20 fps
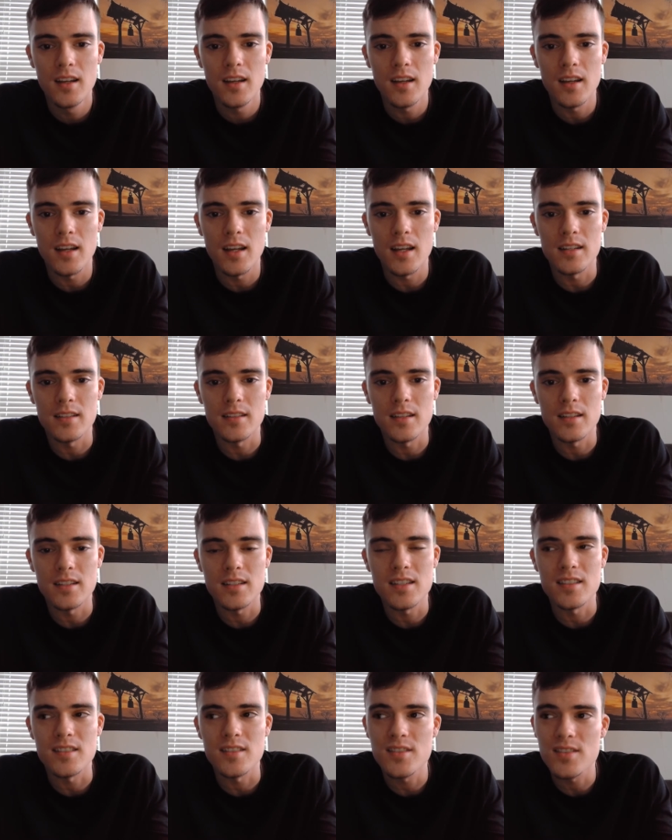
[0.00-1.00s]
and
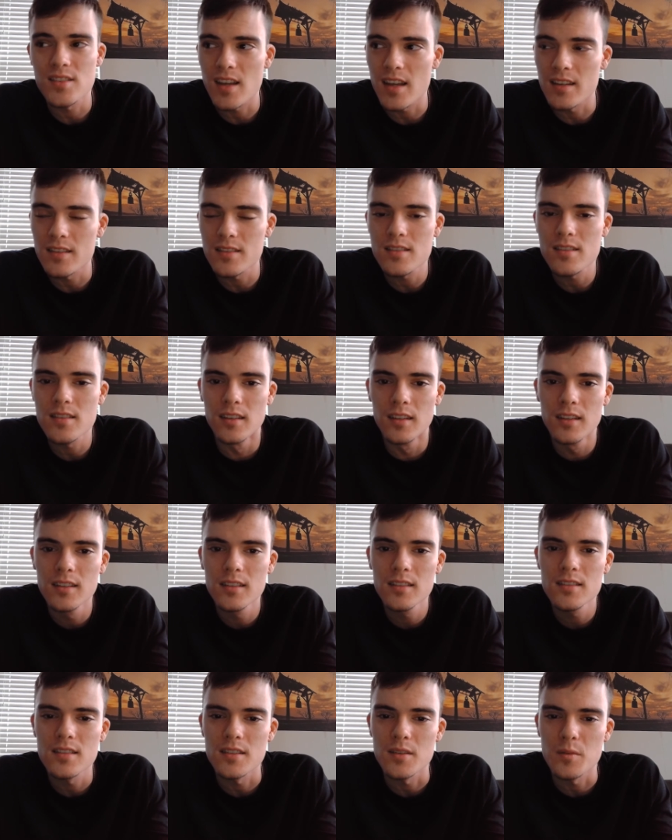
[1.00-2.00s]
consent
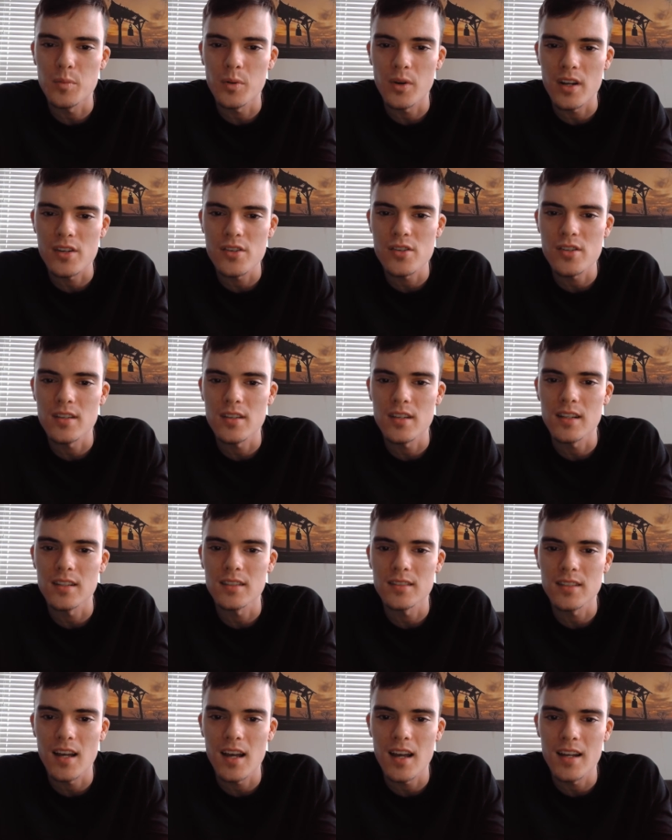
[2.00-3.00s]
to depression and
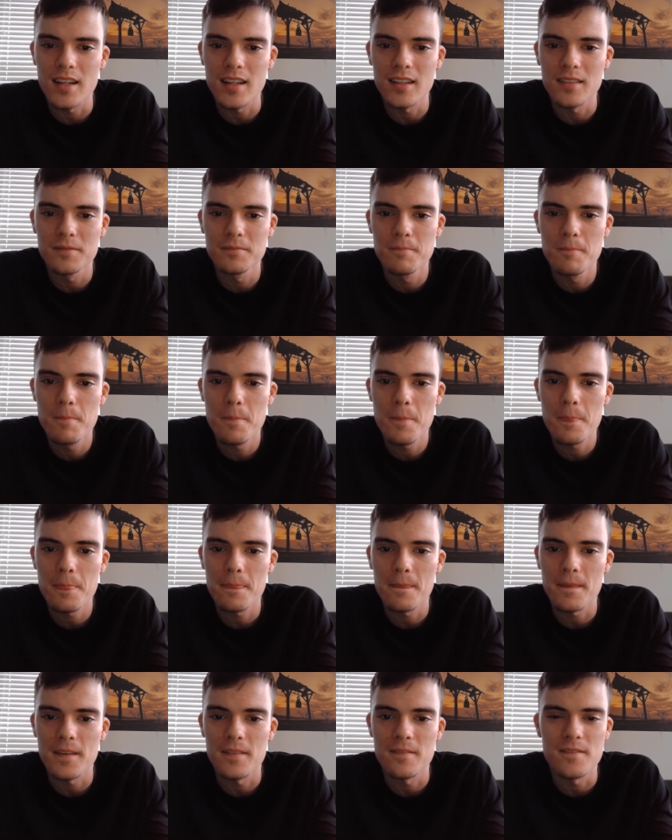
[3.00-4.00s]
anxiety
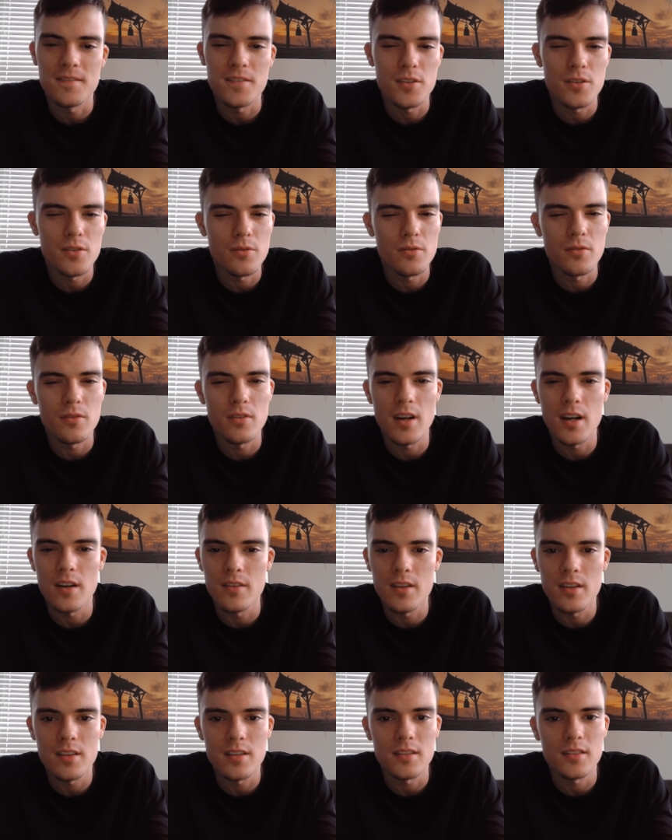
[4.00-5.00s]
and view
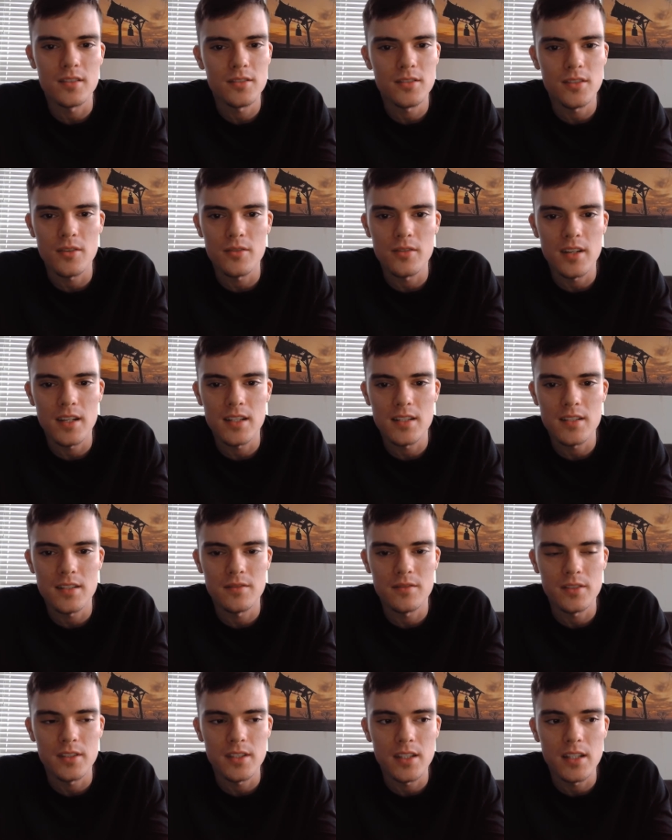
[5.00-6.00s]
everything so
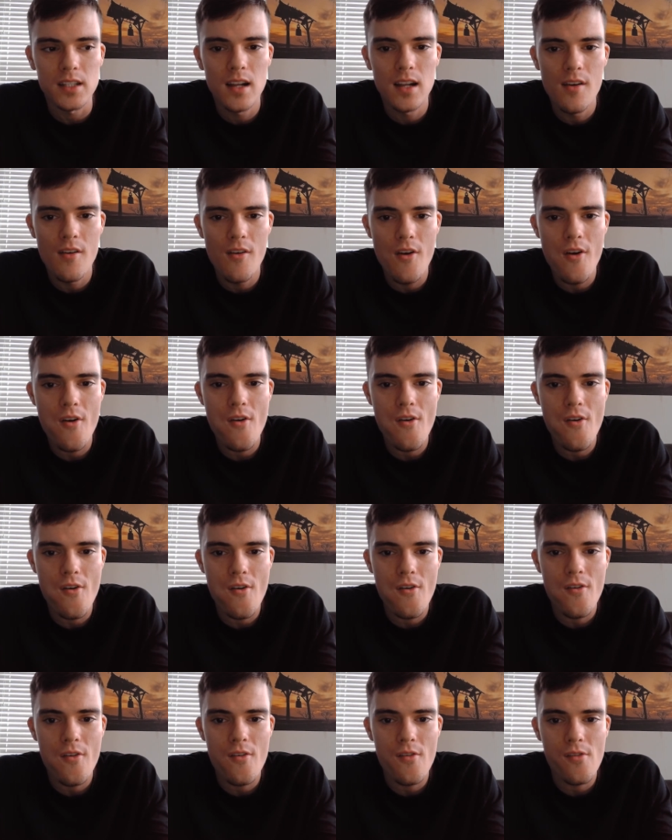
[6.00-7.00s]
negatively,
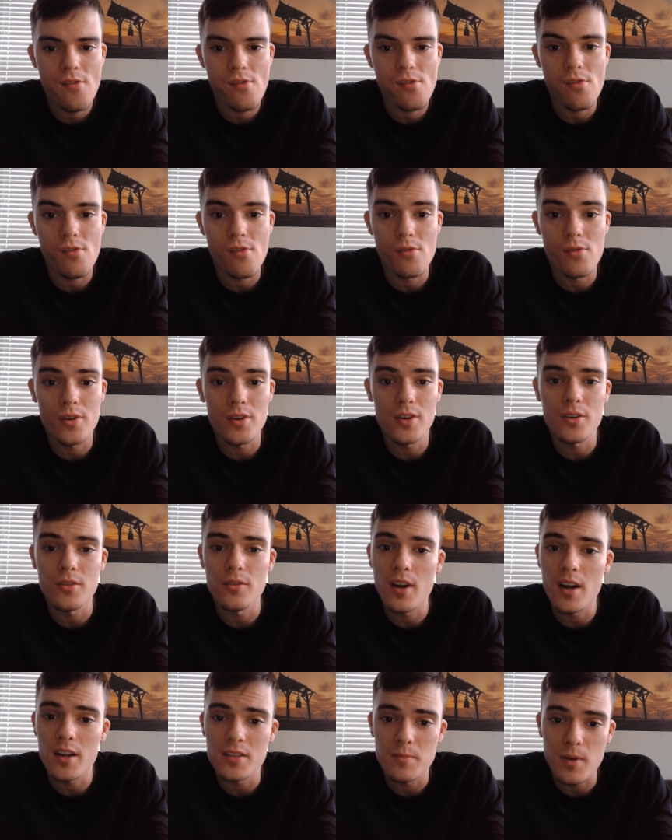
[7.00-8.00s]
or you're going to
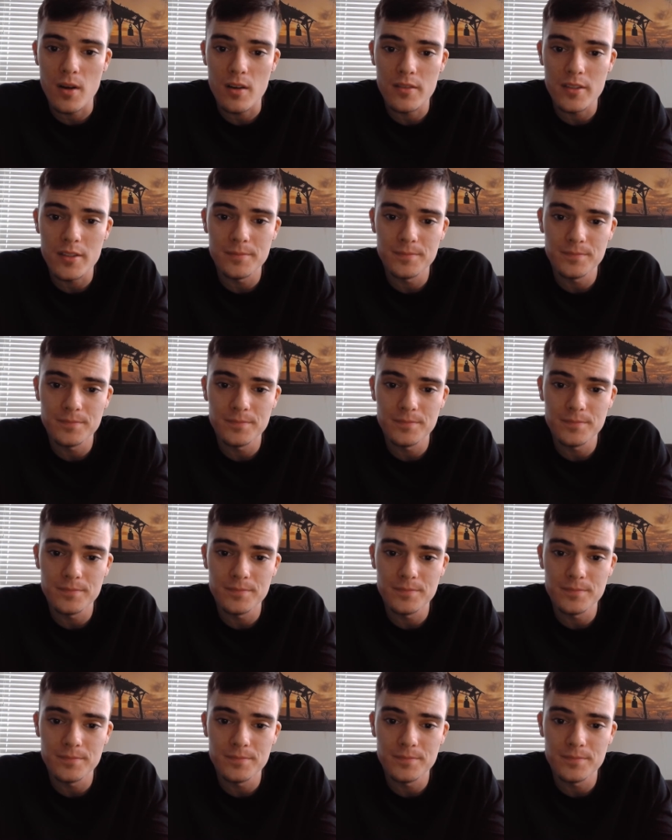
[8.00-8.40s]
rise above it.